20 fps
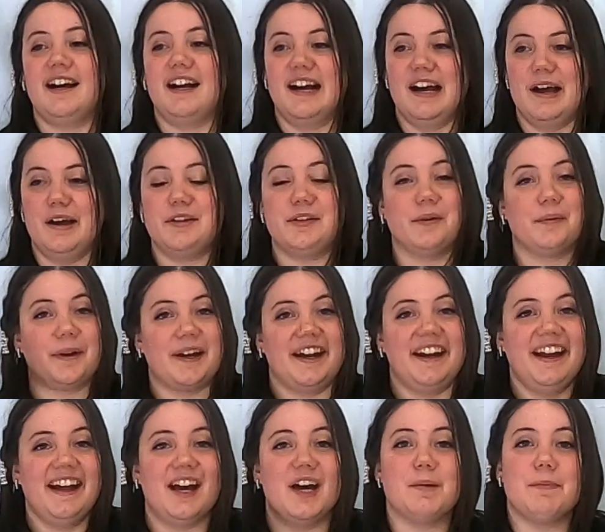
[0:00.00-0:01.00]
Don't
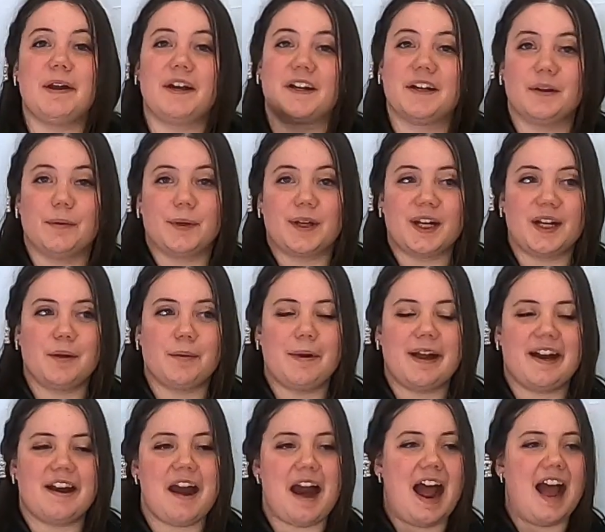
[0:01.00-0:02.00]
worry, I'm not going
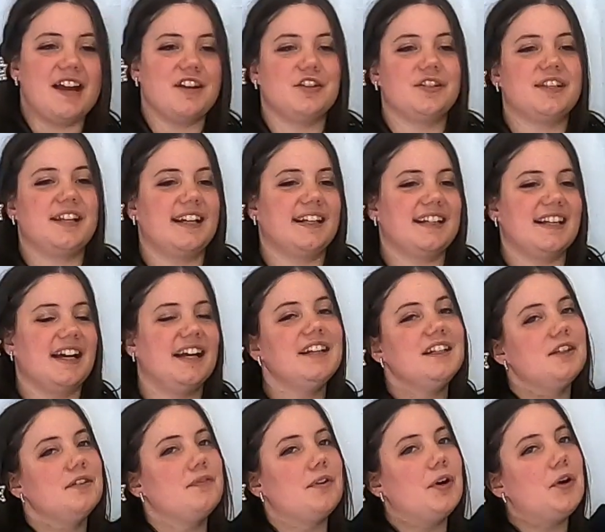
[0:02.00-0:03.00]
anywhere. I just had
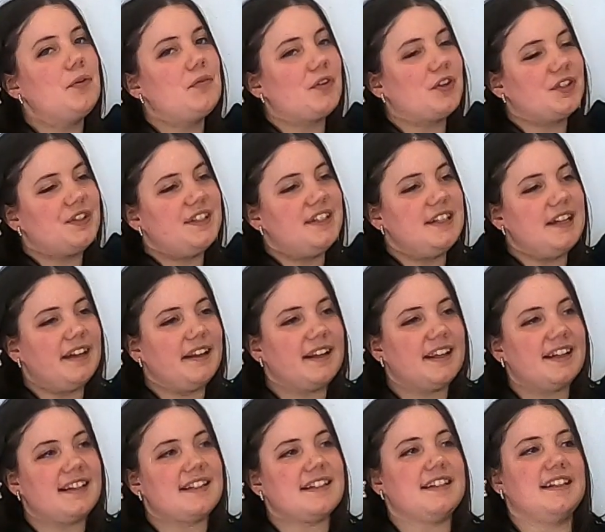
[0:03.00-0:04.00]
kind of overdone
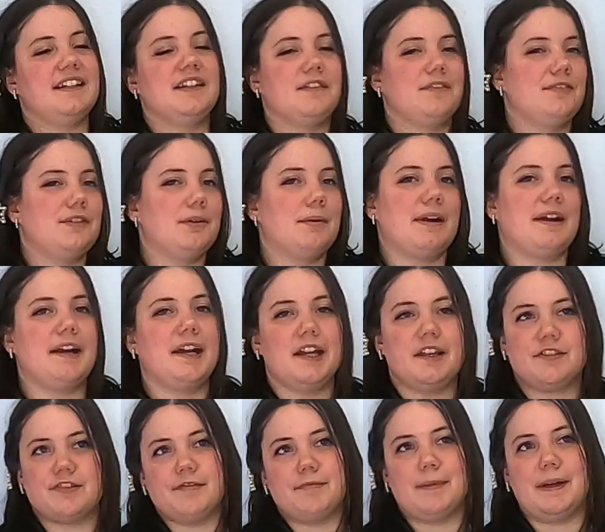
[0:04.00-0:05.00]
it in a few
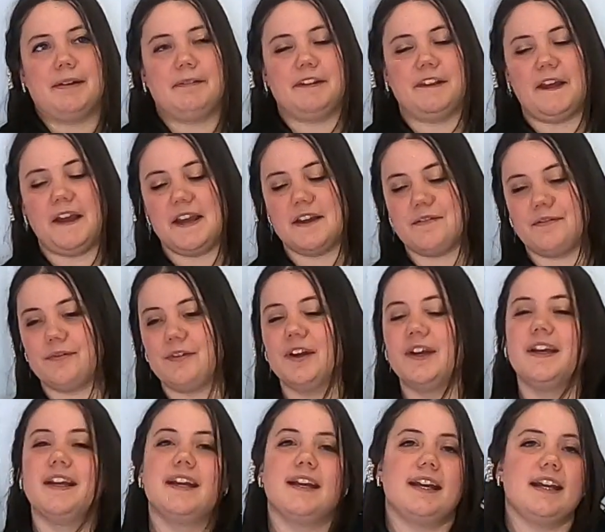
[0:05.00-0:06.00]
areas of my life
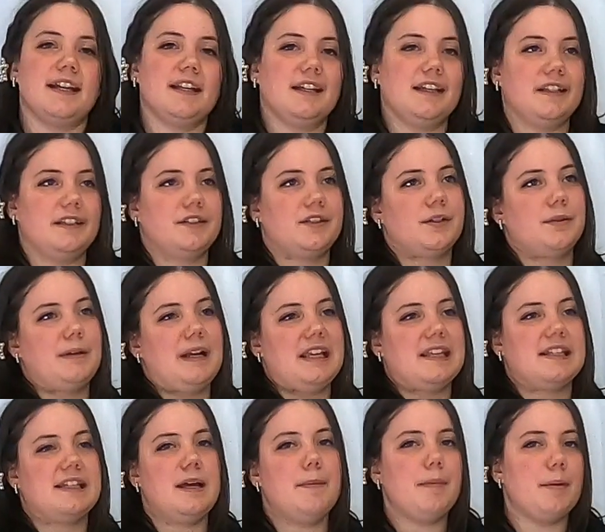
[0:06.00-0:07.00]
and needed to
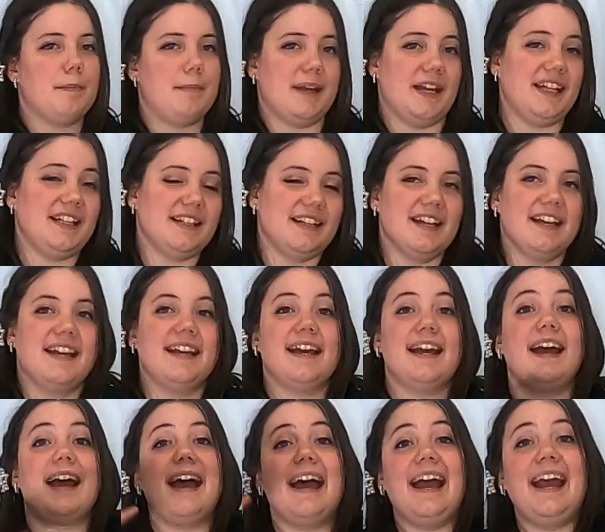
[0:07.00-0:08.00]
rest up a bit.
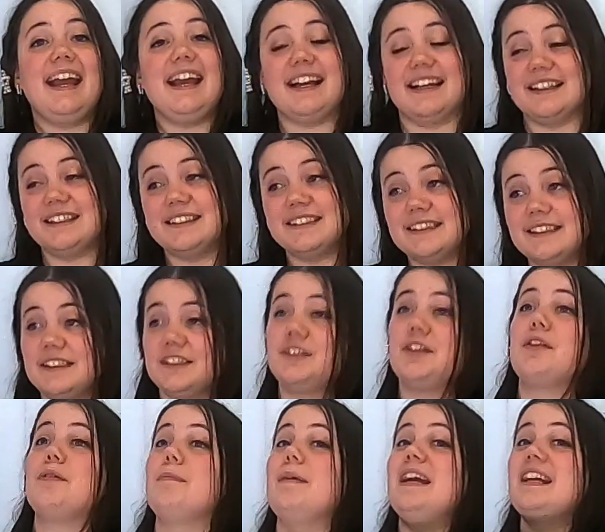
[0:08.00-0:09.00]
And
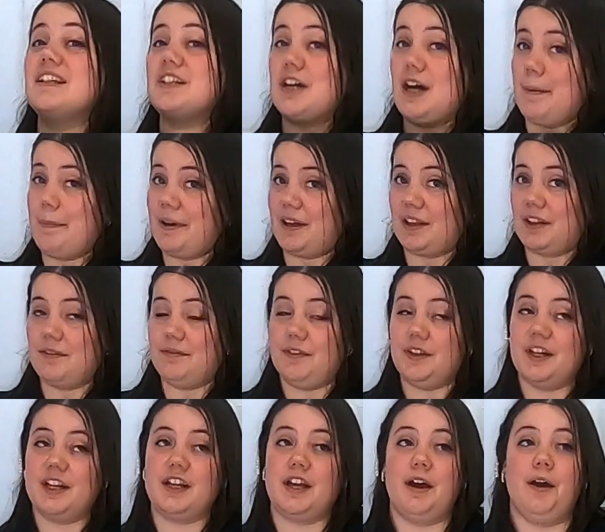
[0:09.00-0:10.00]
to the main topic of the
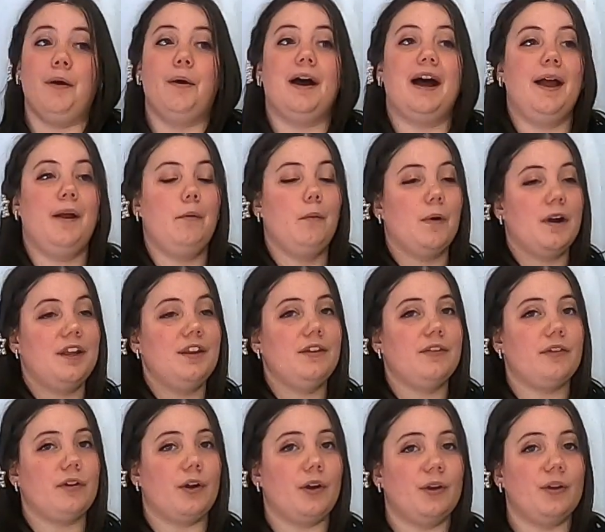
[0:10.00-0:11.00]
video, I
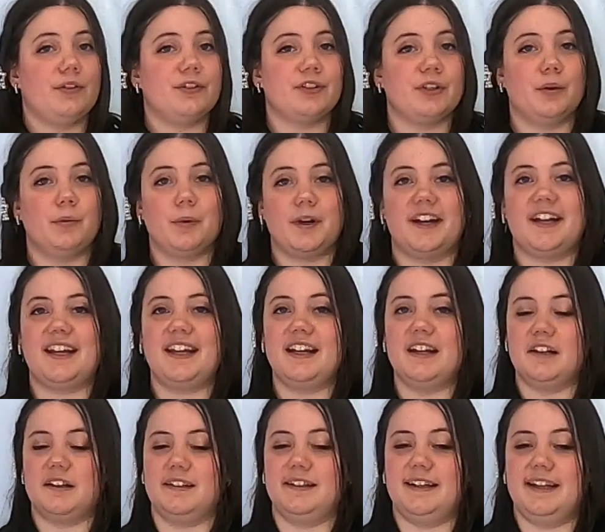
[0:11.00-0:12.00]
was also
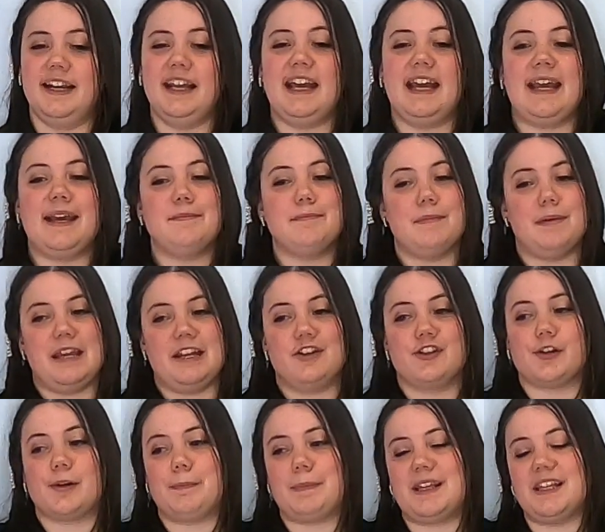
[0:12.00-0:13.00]
working on a
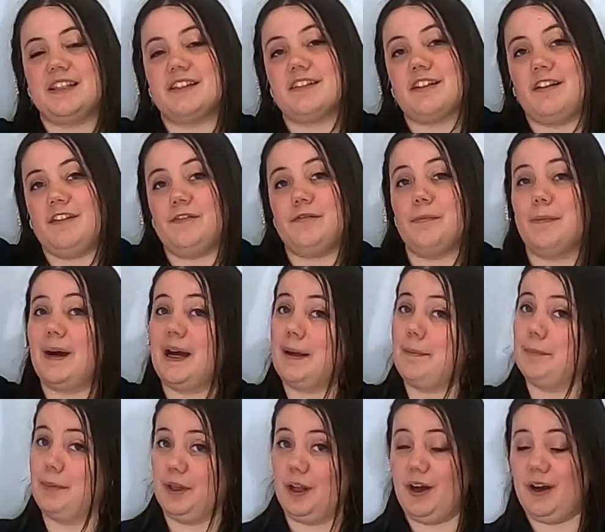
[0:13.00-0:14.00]
major piece of
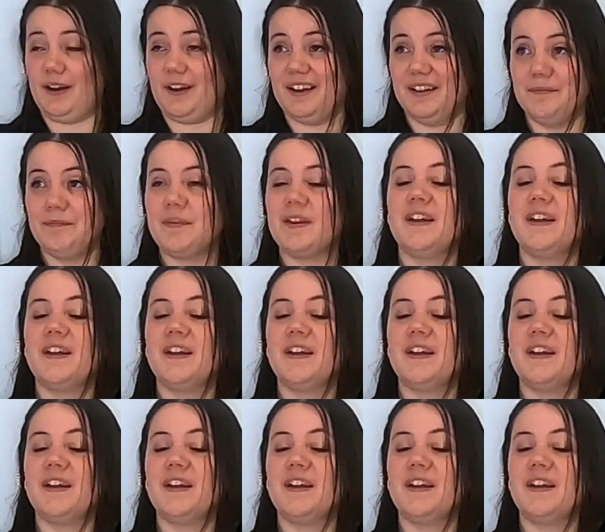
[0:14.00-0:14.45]
my blog.